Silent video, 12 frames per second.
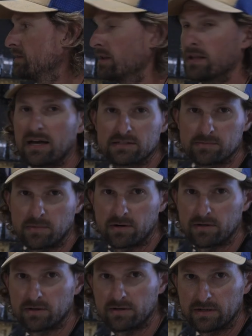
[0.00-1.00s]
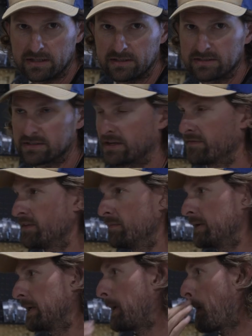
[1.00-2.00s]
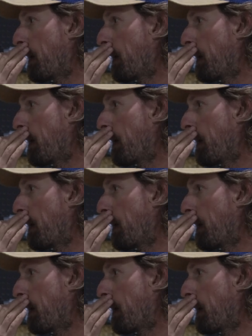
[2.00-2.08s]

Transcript: a lot smarter at this stuff than me.